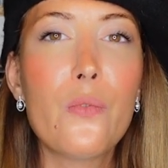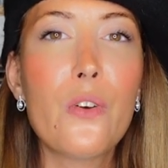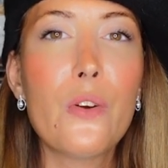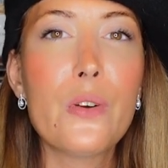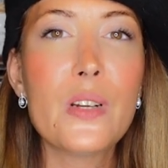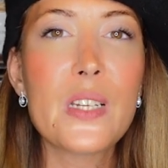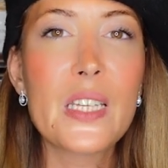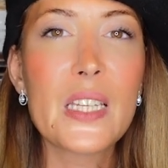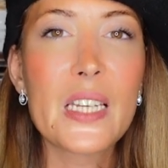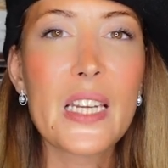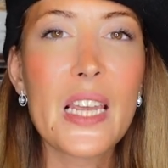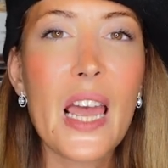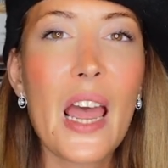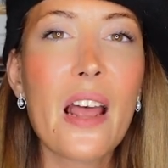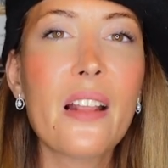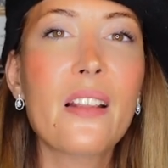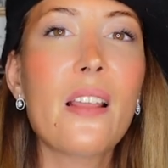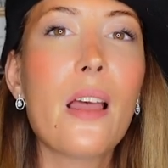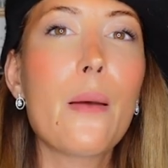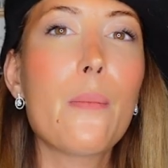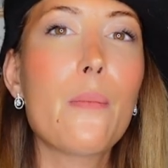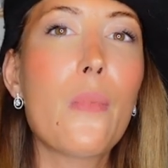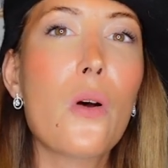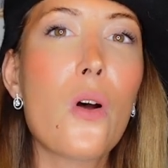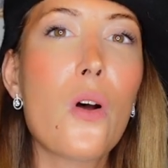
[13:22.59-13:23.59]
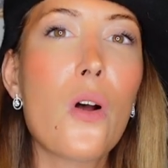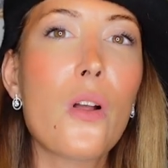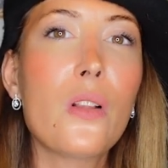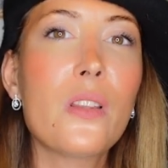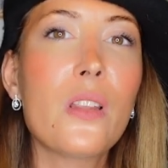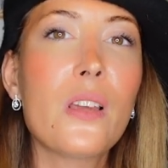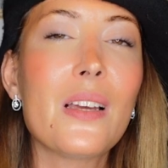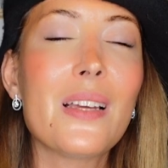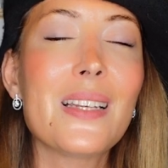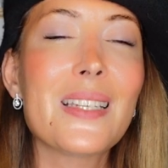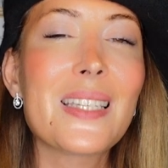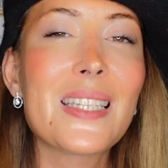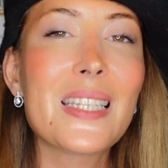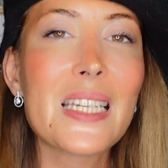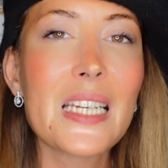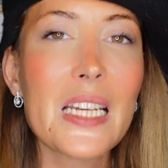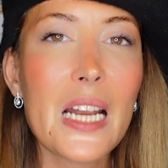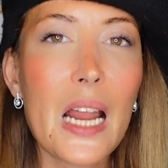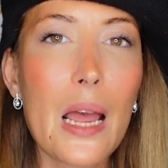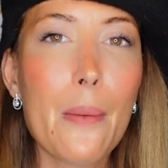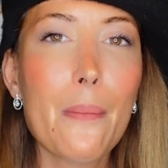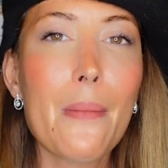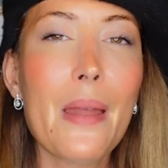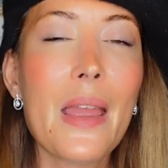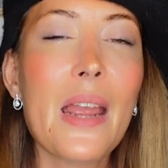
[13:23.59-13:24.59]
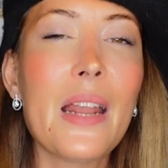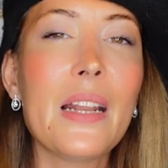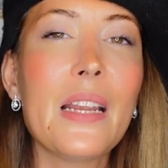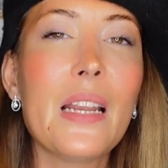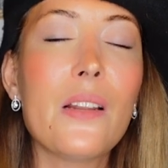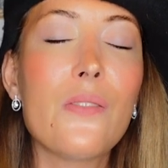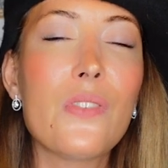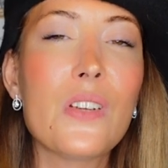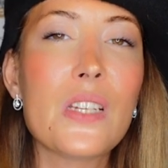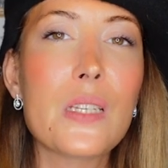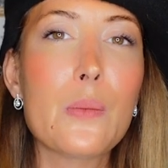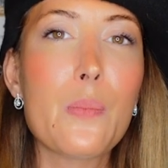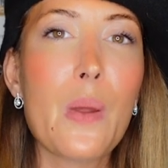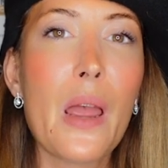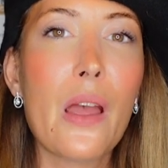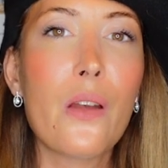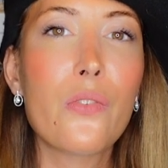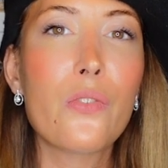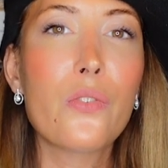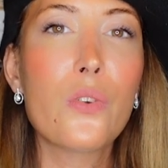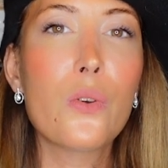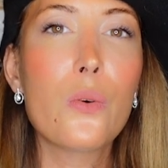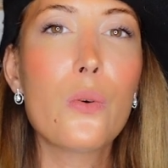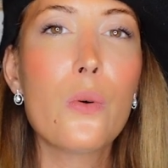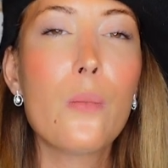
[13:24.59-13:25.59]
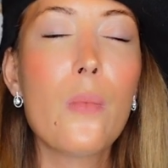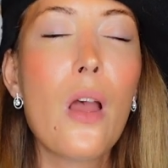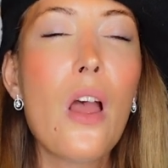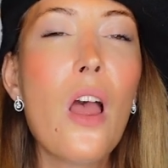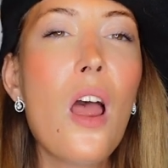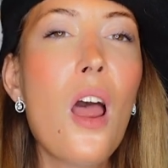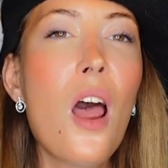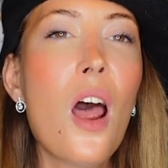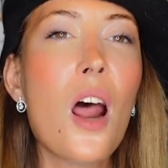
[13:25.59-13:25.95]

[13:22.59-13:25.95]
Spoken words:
There is cardamom, cinnamon in this perfume.